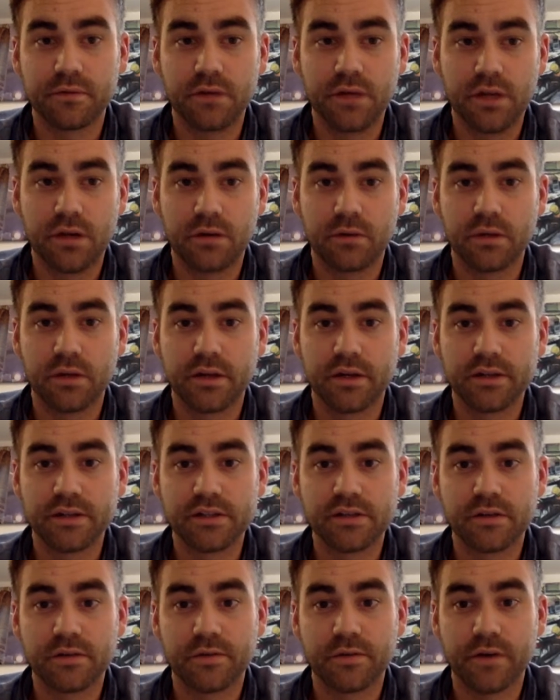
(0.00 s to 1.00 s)
learned
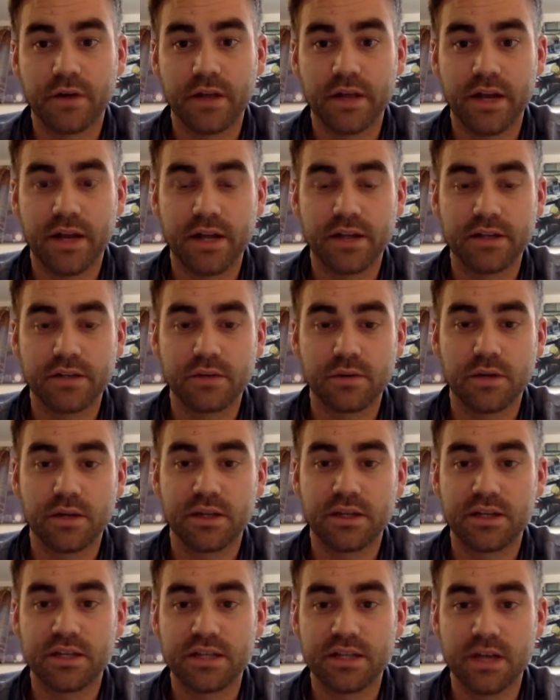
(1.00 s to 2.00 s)
so far that I just wanted
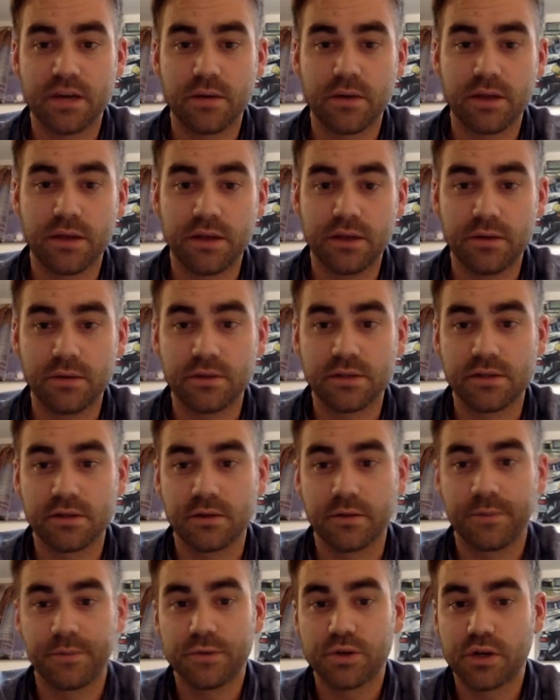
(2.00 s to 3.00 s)
to share with you.
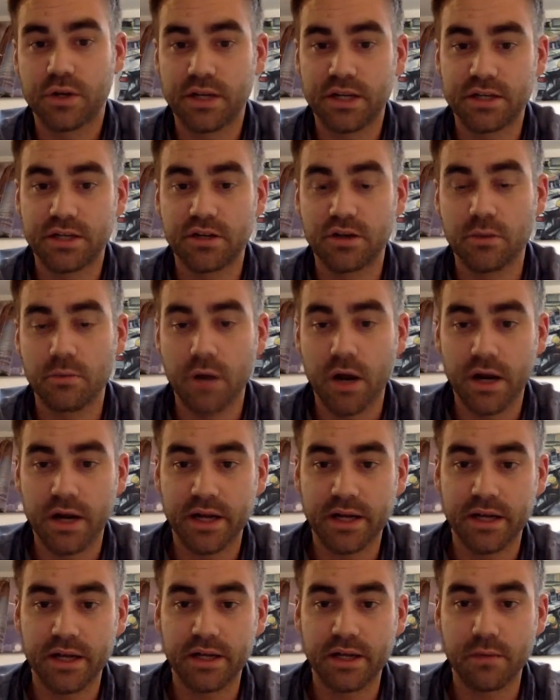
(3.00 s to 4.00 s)
So traditional
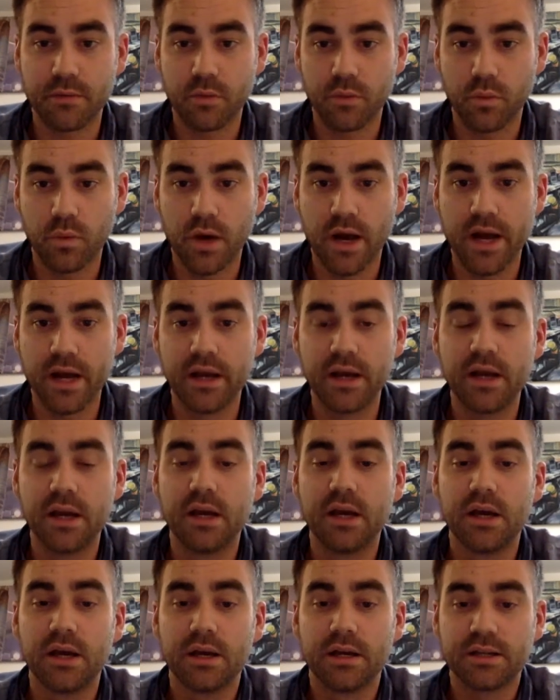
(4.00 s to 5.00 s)
marketing, number one,
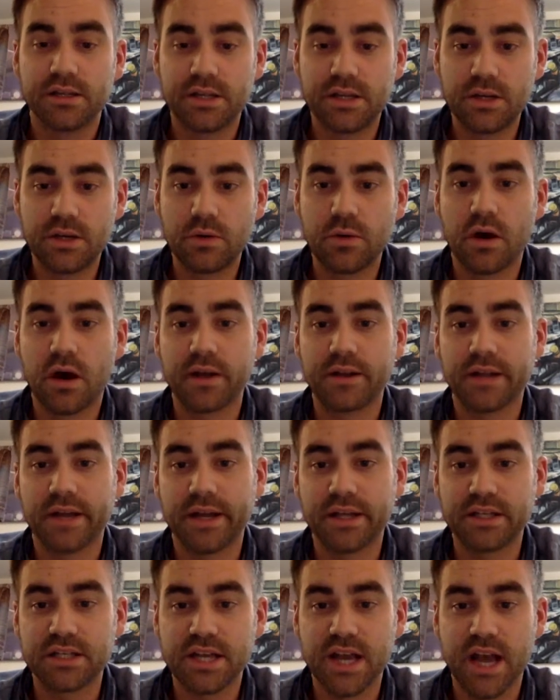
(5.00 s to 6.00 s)
two,
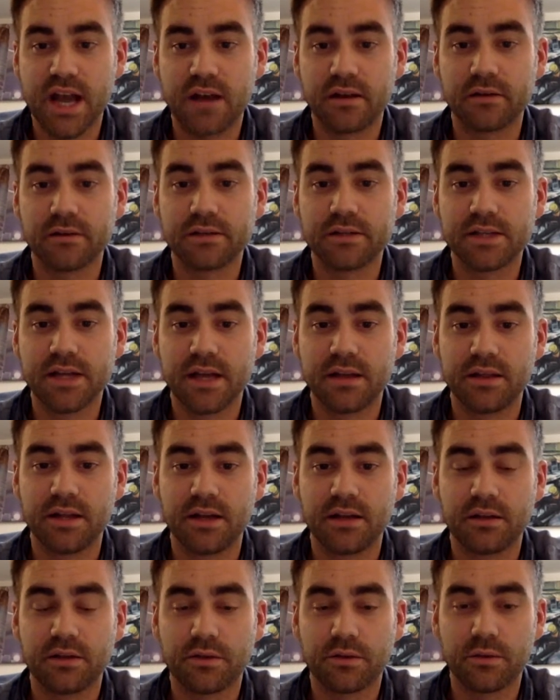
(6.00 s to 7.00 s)
online channels, and
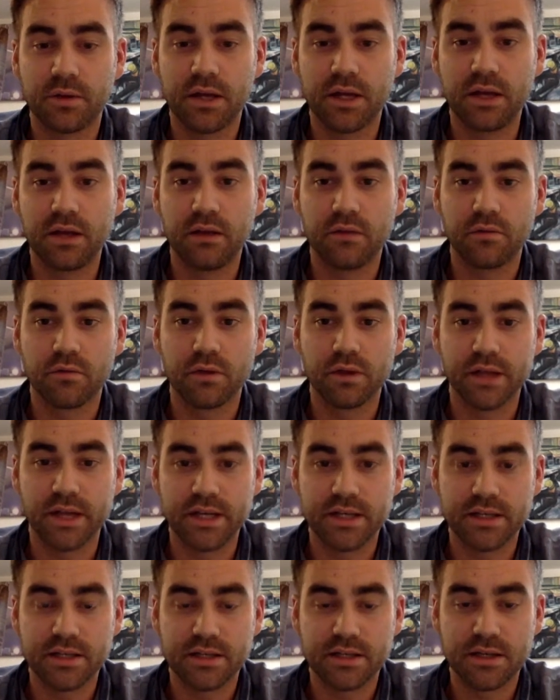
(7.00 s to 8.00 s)
then three,
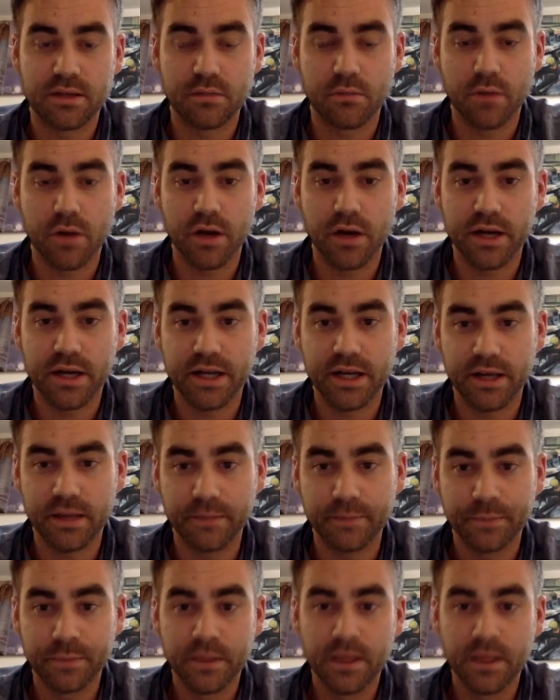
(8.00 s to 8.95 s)
relationship marketing.